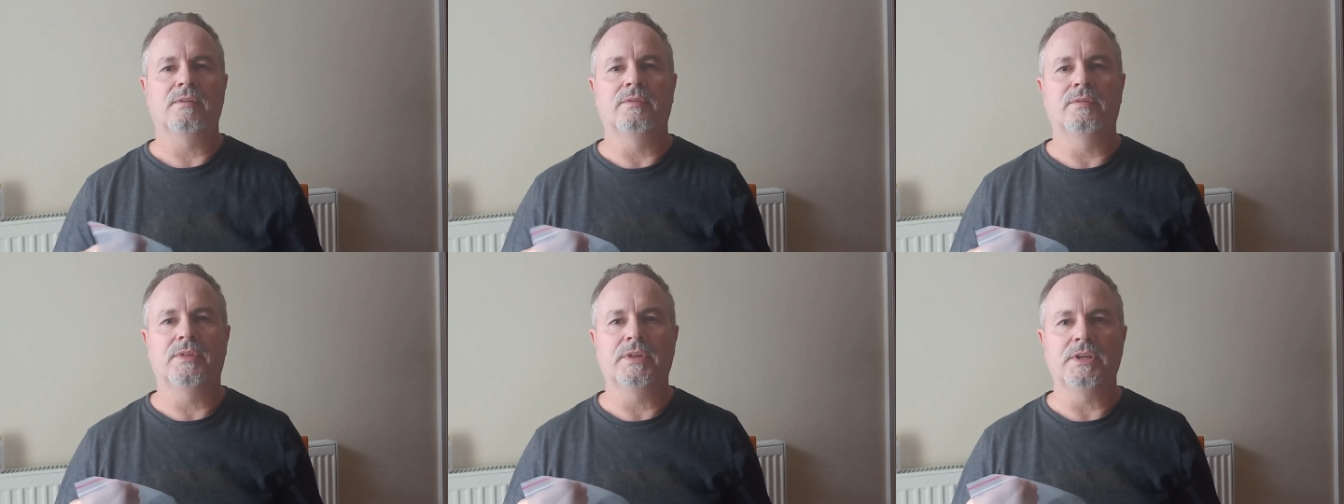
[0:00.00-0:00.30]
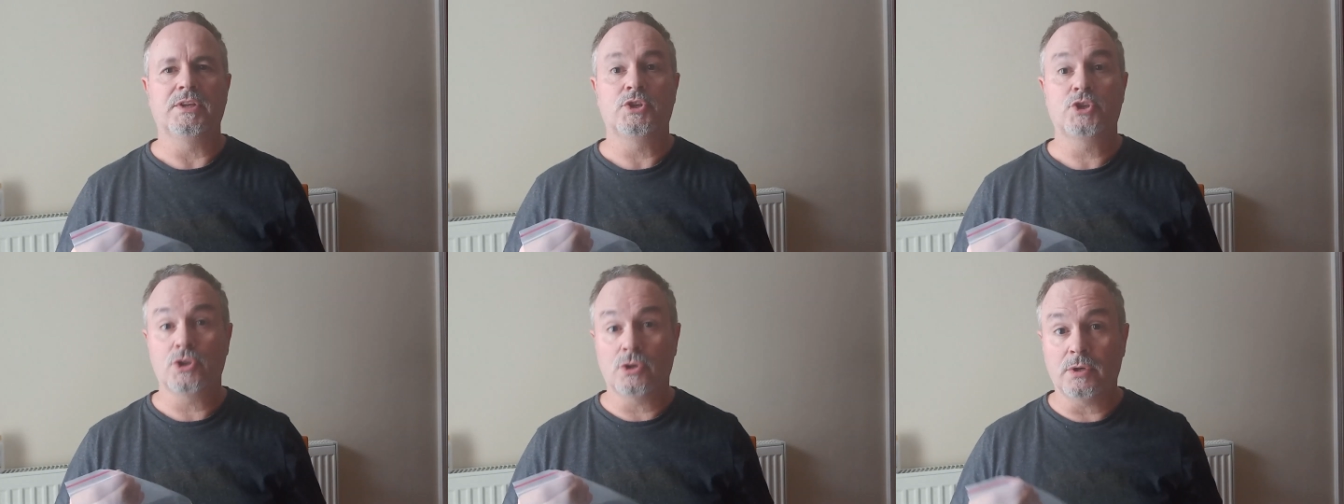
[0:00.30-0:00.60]

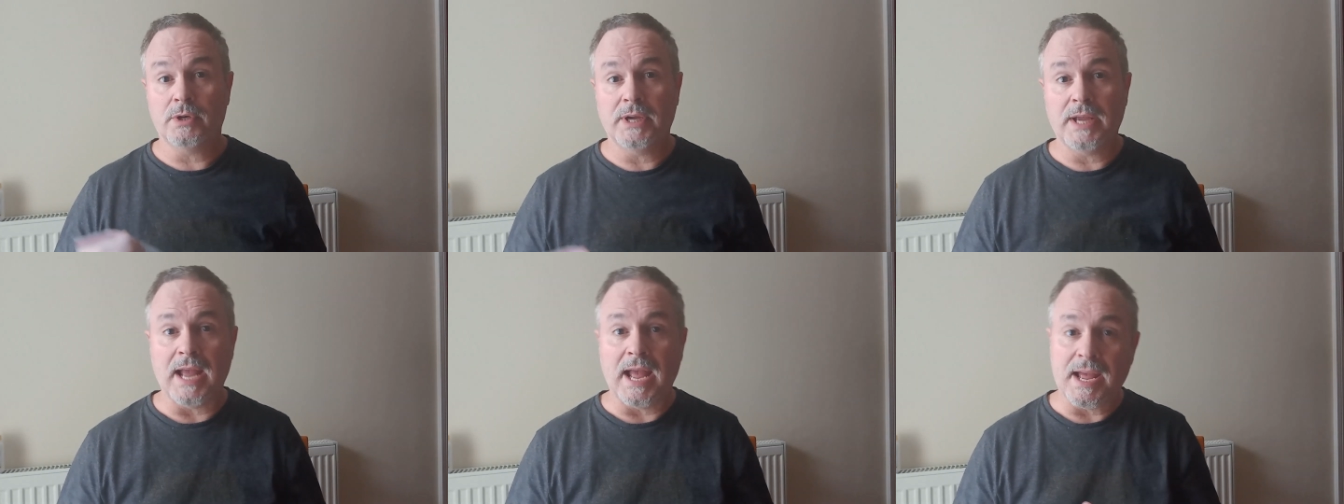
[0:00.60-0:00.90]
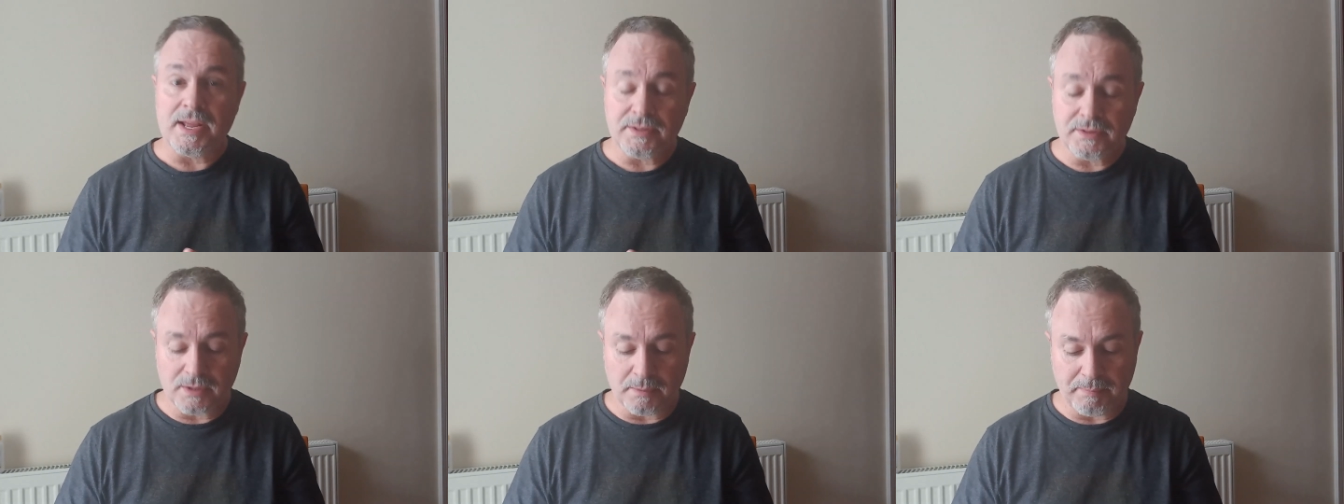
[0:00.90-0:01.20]
The joy
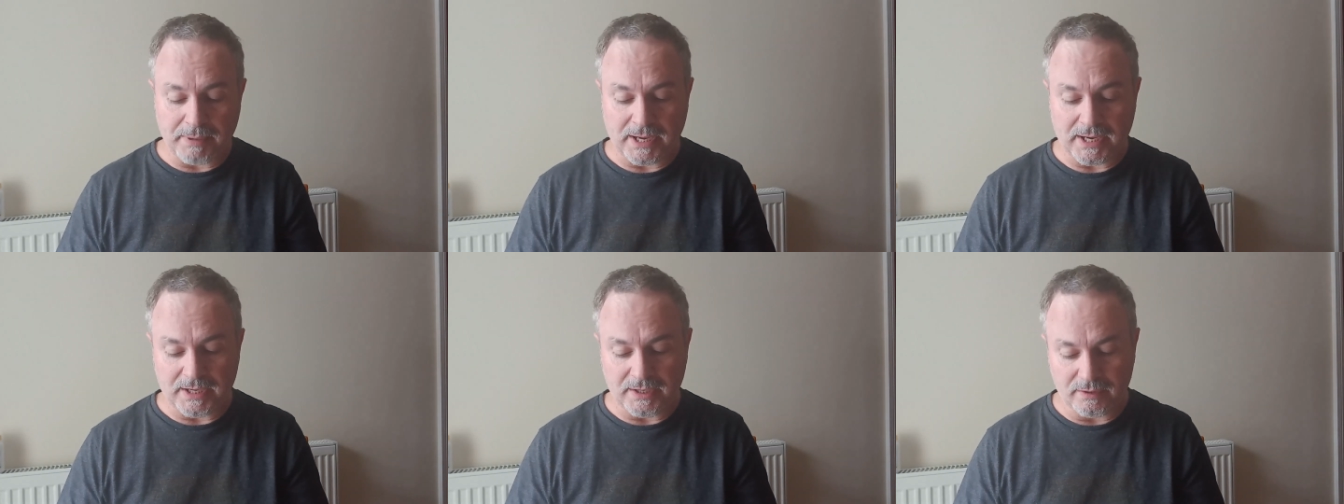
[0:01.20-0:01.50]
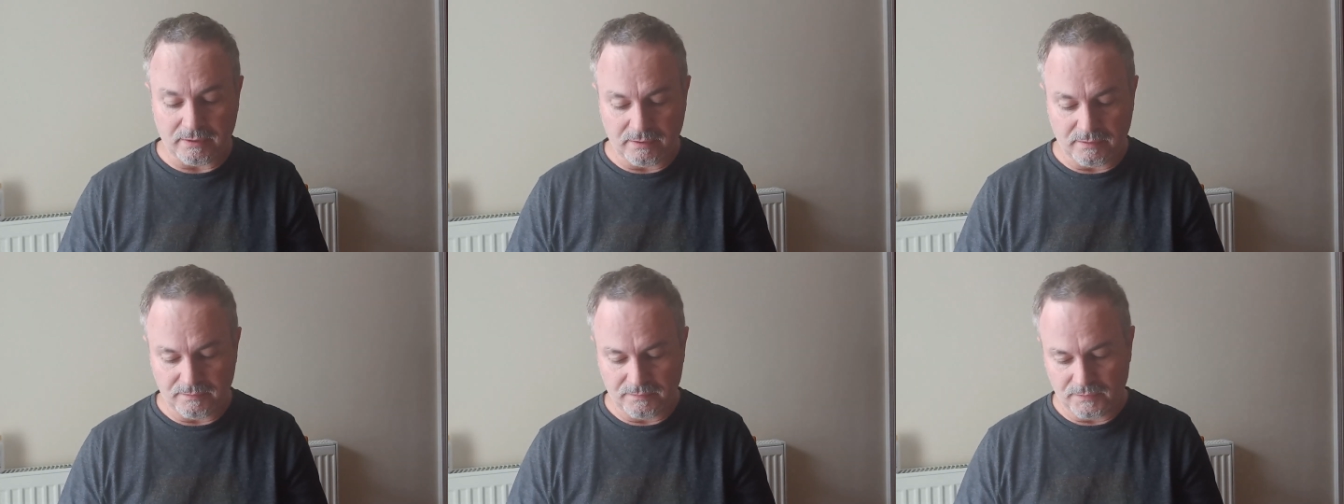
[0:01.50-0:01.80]
and the
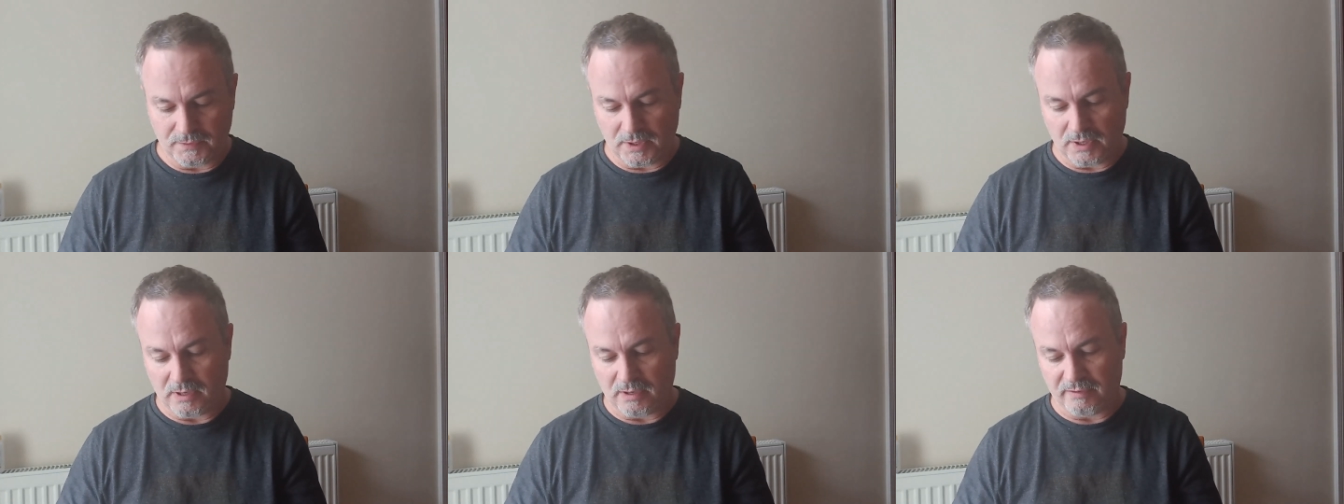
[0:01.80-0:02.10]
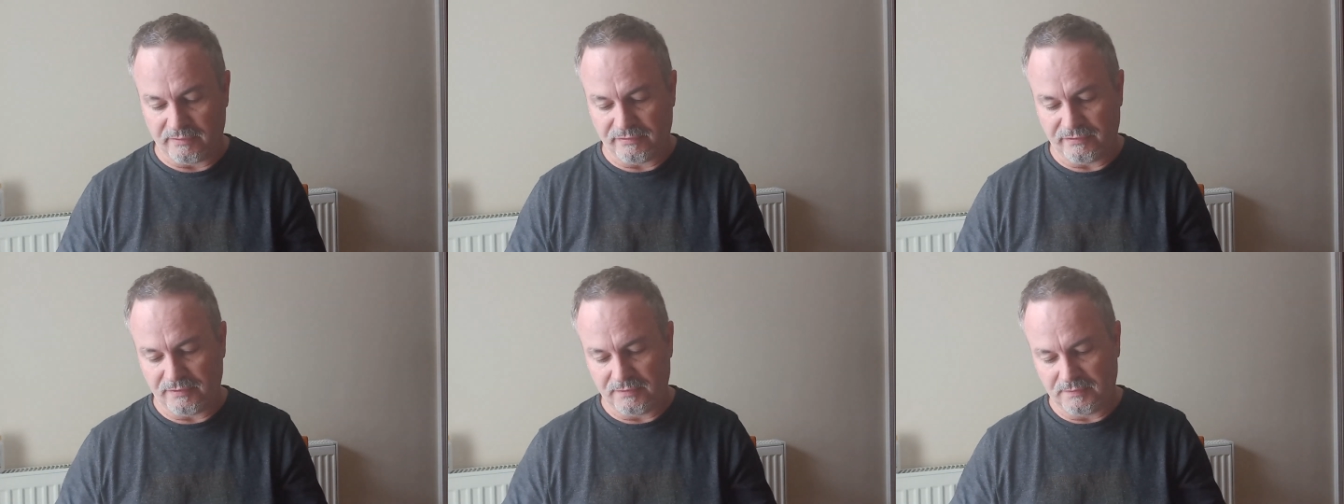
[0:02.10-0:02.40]
pain of